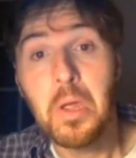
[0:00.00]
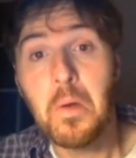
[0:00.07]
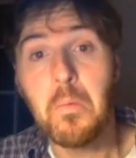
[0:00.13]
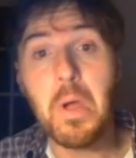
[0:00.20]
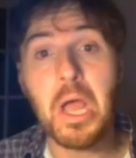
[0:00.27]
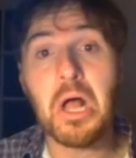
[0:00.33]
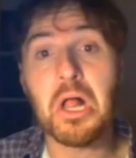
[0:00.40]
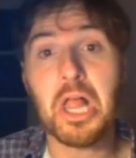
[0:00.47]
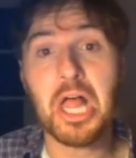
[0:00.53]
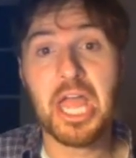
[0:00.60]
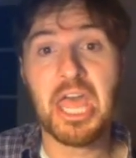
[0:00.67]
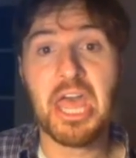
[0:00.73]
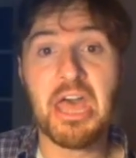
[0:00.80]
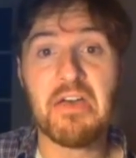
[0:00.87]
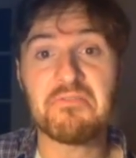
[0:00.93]
Well, I
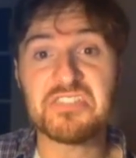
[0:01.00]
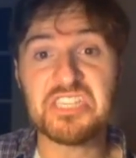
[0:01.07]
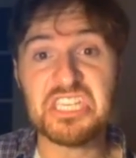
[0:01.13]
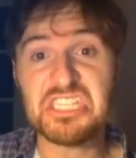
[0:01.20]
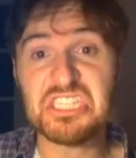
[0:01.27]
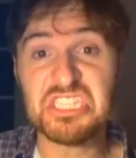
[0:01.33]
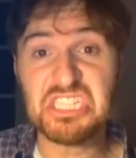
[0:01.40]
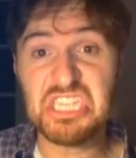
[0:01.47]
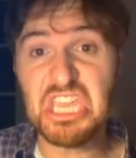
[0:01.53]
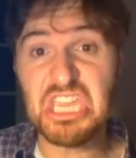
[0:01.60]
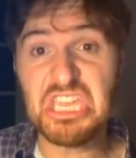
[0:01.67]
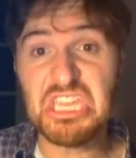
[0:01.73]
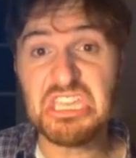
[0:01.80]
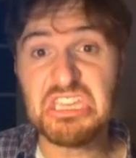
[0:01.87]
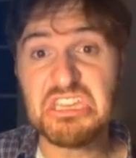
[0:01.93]
have
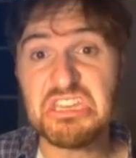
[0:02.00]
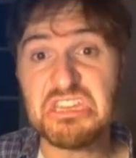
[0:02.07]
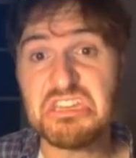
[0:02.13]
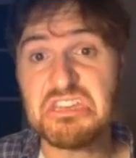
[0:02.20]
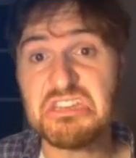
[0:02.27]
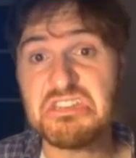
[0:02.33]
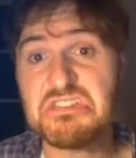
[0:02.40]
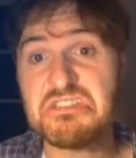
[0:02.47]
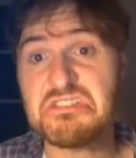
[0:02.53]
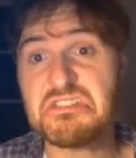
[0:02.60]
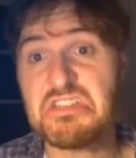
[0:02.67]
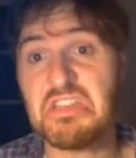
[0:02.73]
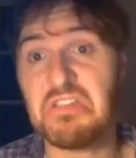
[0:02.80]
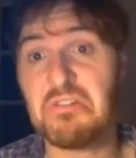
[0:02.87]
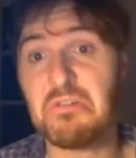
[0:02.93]
DC
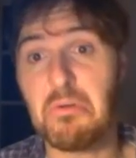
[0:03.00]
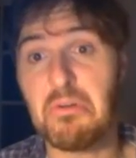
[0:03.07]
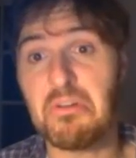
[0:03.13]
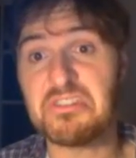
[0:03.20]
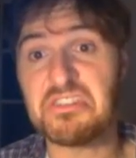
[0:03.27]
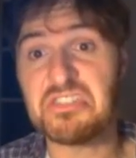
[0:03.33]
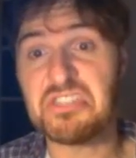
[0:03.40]
congruent to